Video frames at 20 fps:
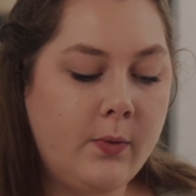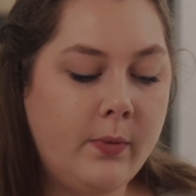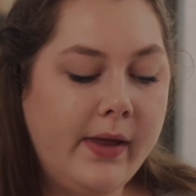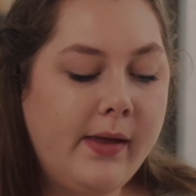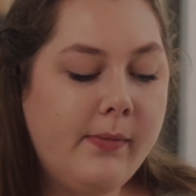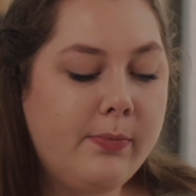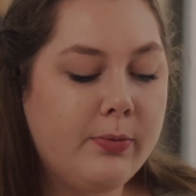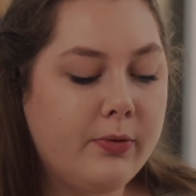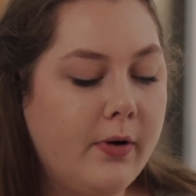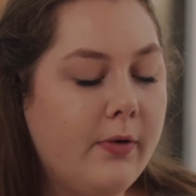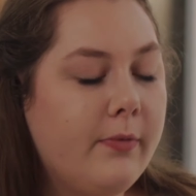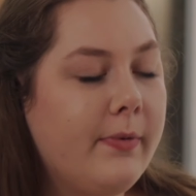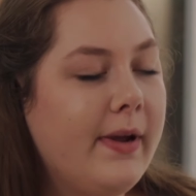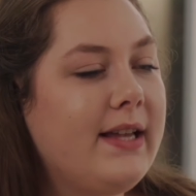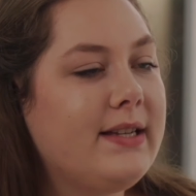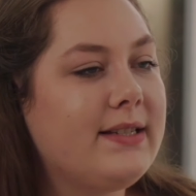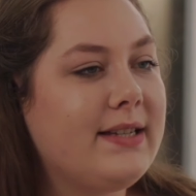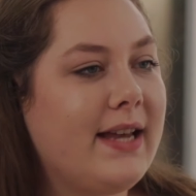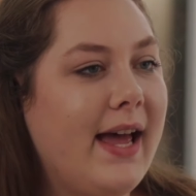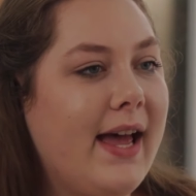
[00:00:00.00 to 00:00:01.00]
we
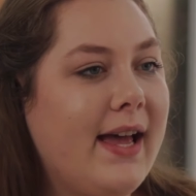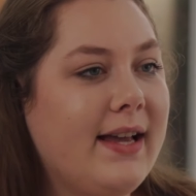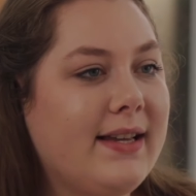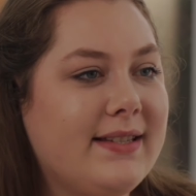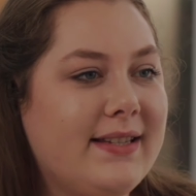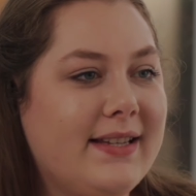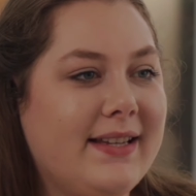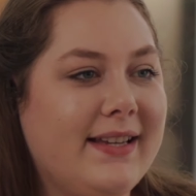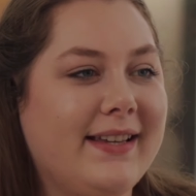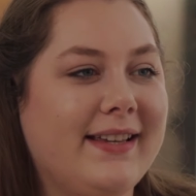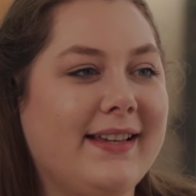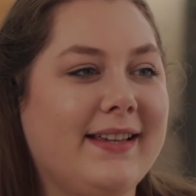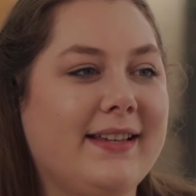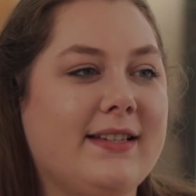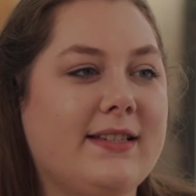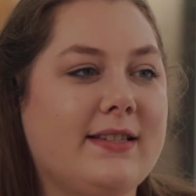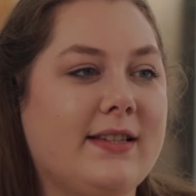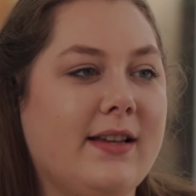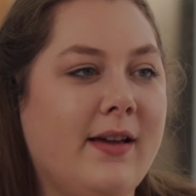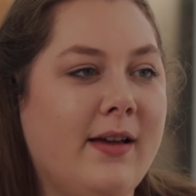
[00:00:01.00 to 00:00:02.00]
prorate
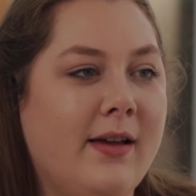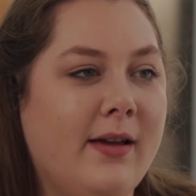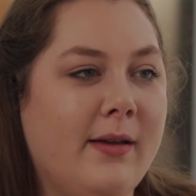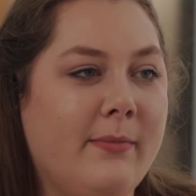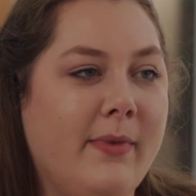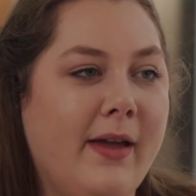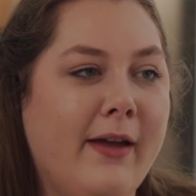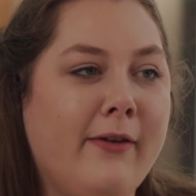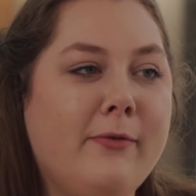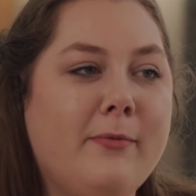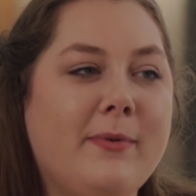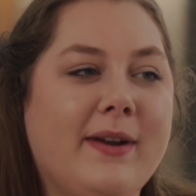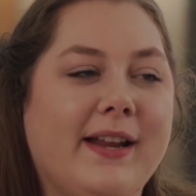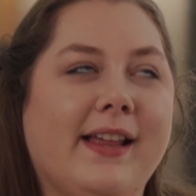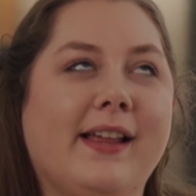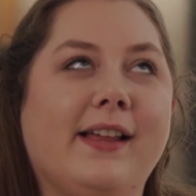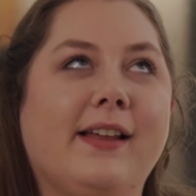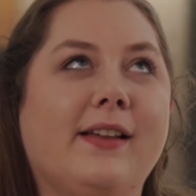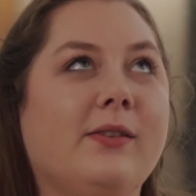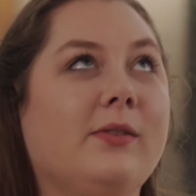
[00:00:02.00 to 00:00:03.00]
taxes. Um,
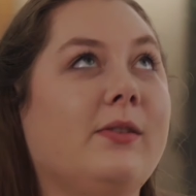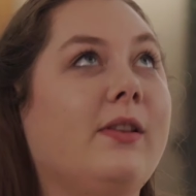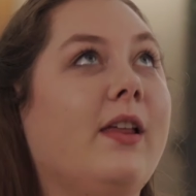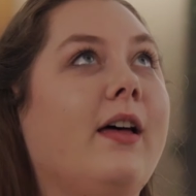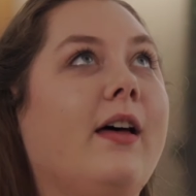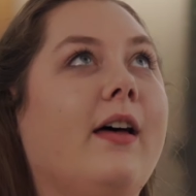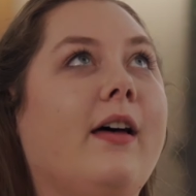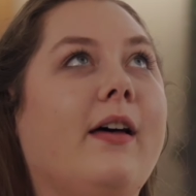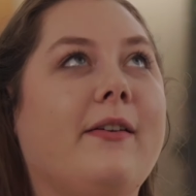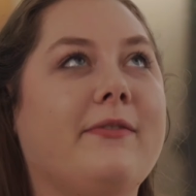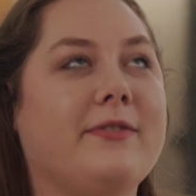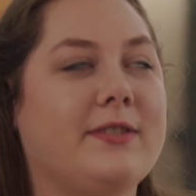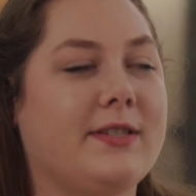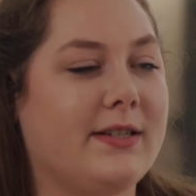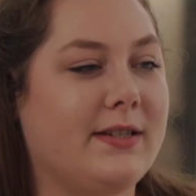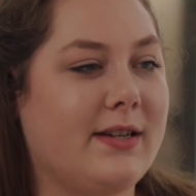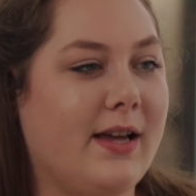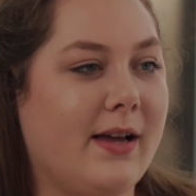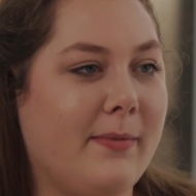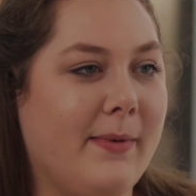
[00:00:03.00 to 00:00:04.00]
everybody loves
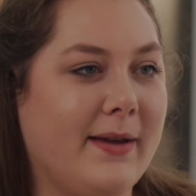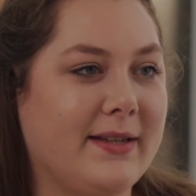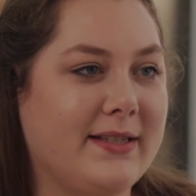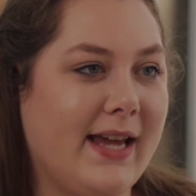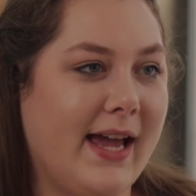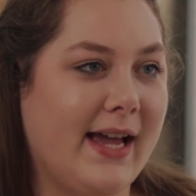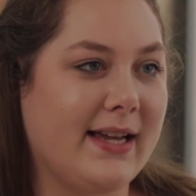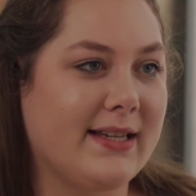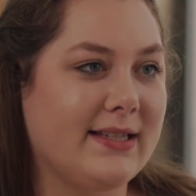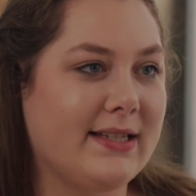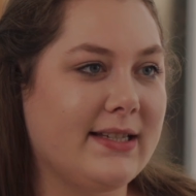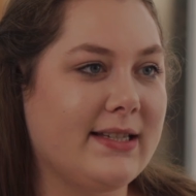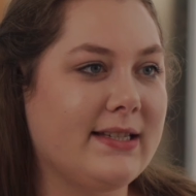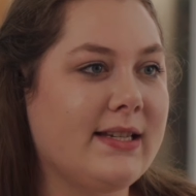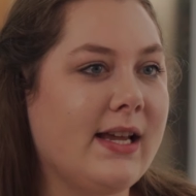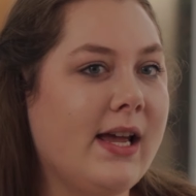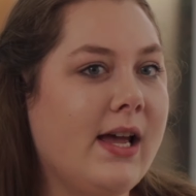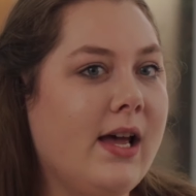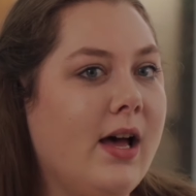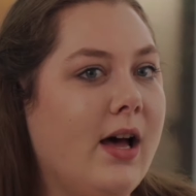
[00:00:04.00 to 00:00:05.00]
to talk about taxes
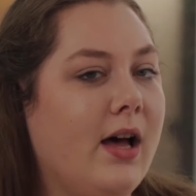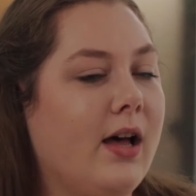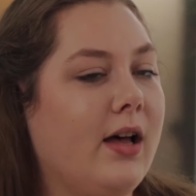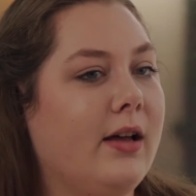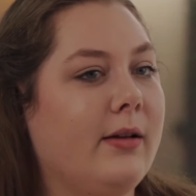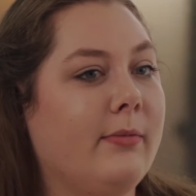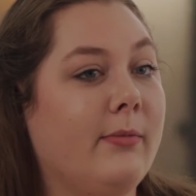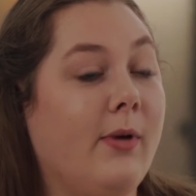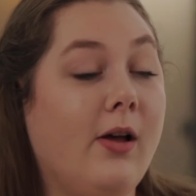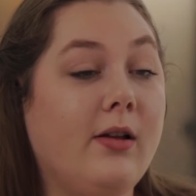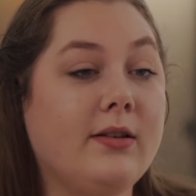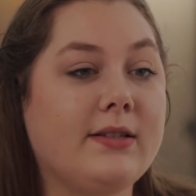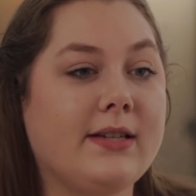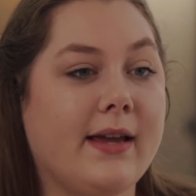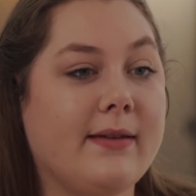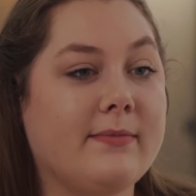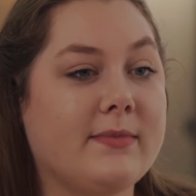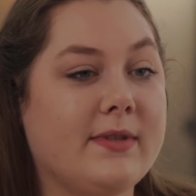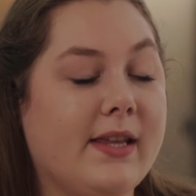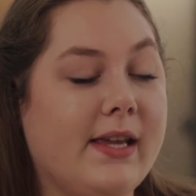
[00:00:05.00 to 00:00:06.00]
mm-hmm. um, all
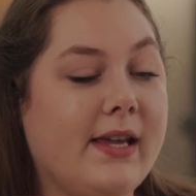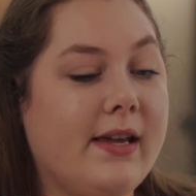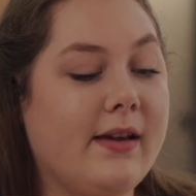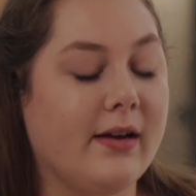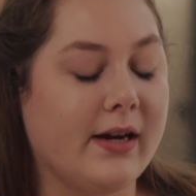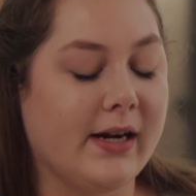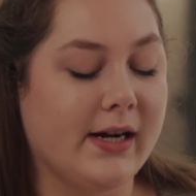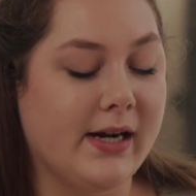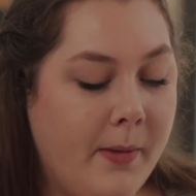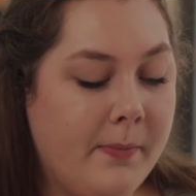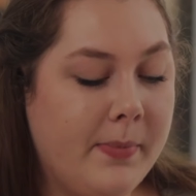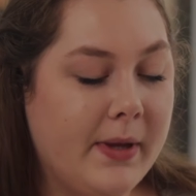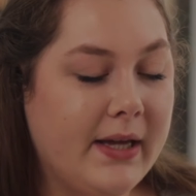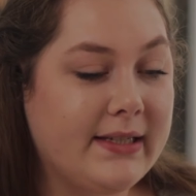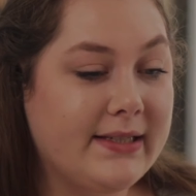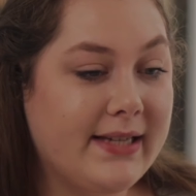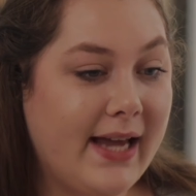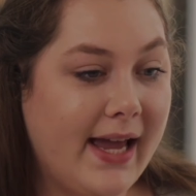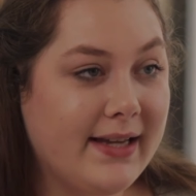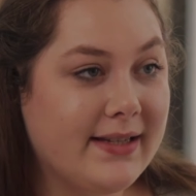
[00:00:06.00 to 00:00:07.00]
times of the year.
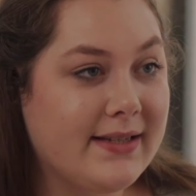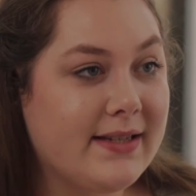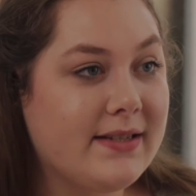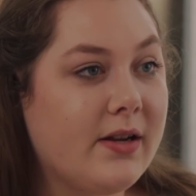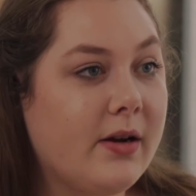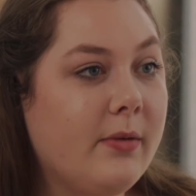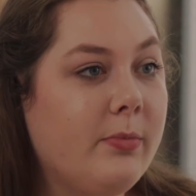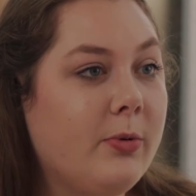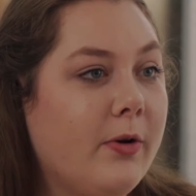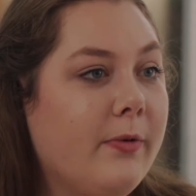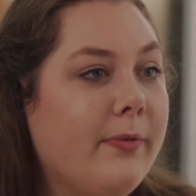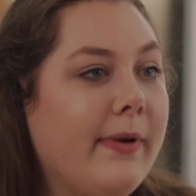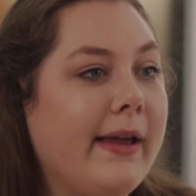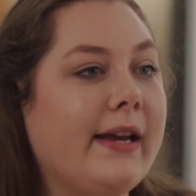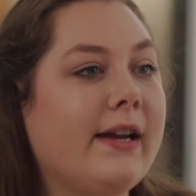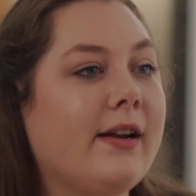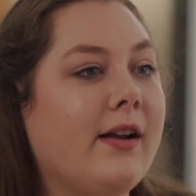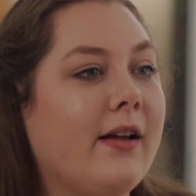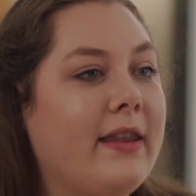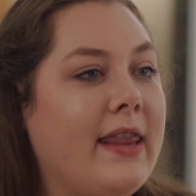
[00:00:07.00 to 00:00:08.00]
But taxes are
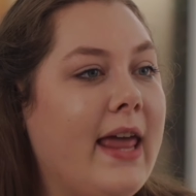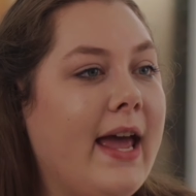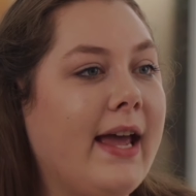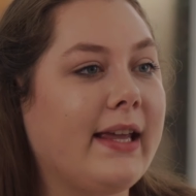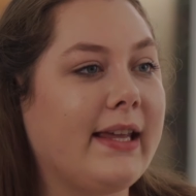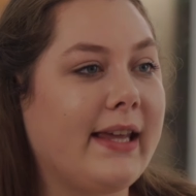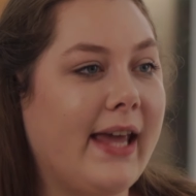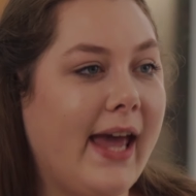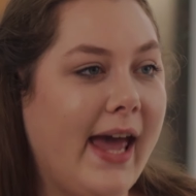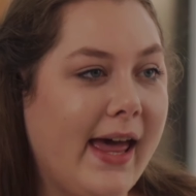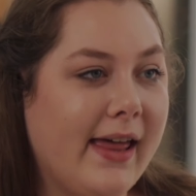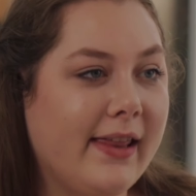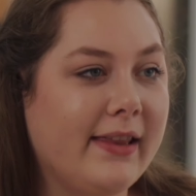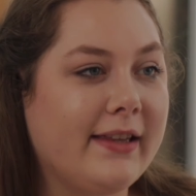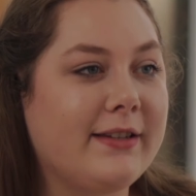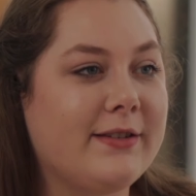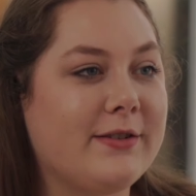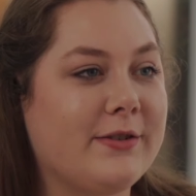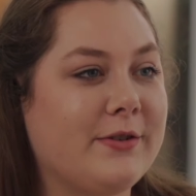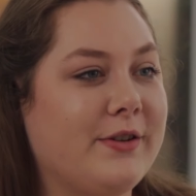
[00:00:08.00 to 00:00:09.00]
prorated on that
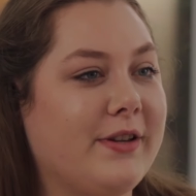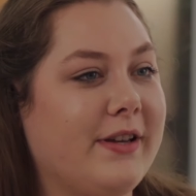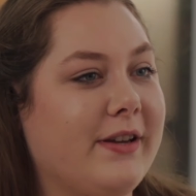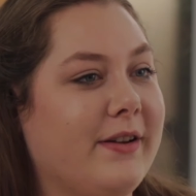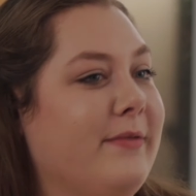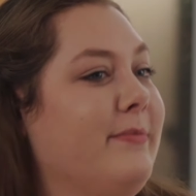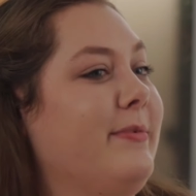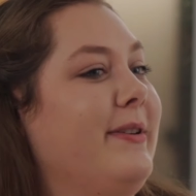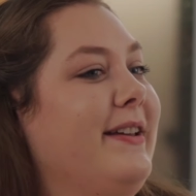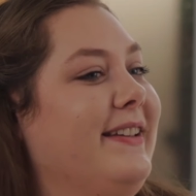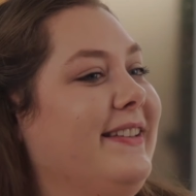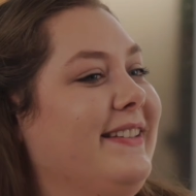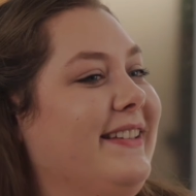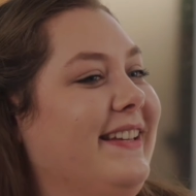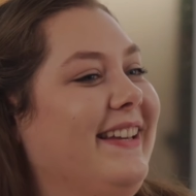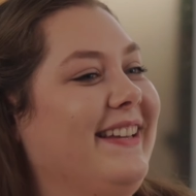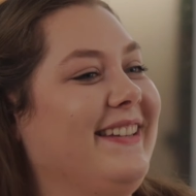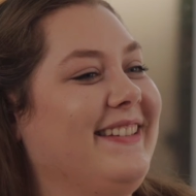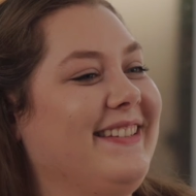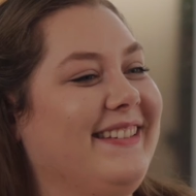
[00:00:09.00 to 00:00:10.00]
calendar year
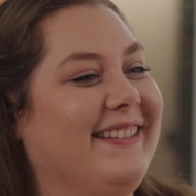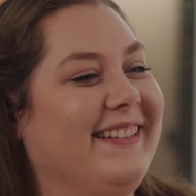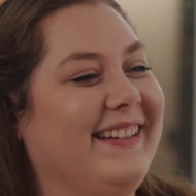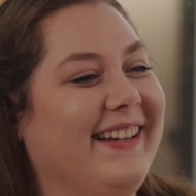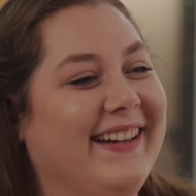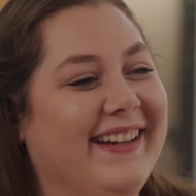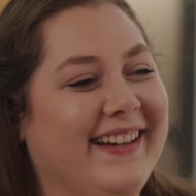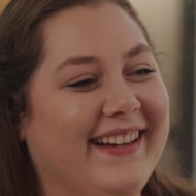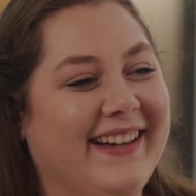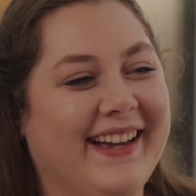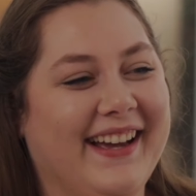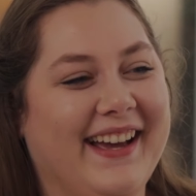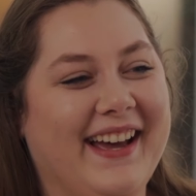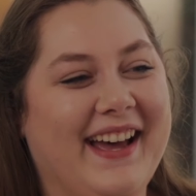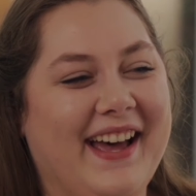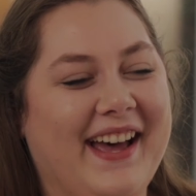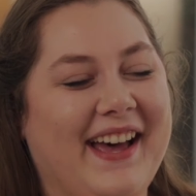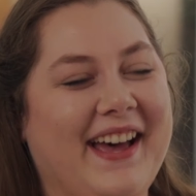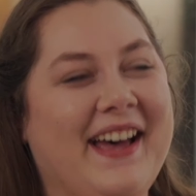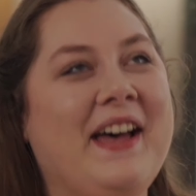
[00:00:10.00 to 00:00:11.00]
basis. Yes,
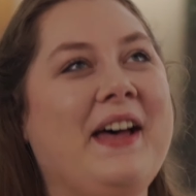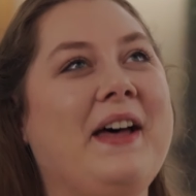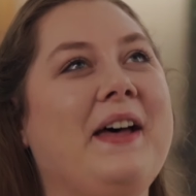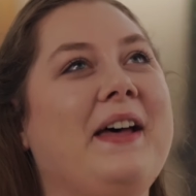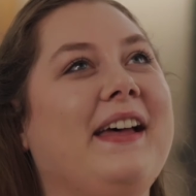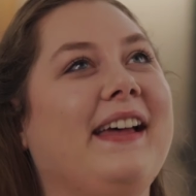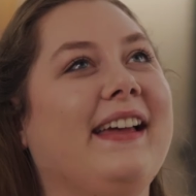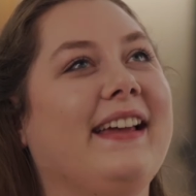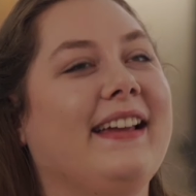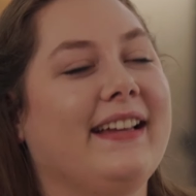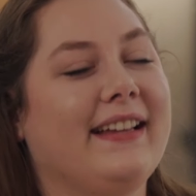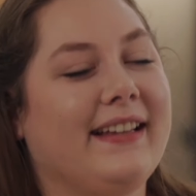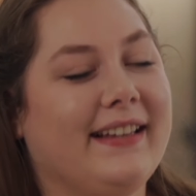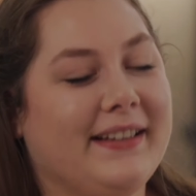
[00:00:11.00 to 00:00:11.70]
this is a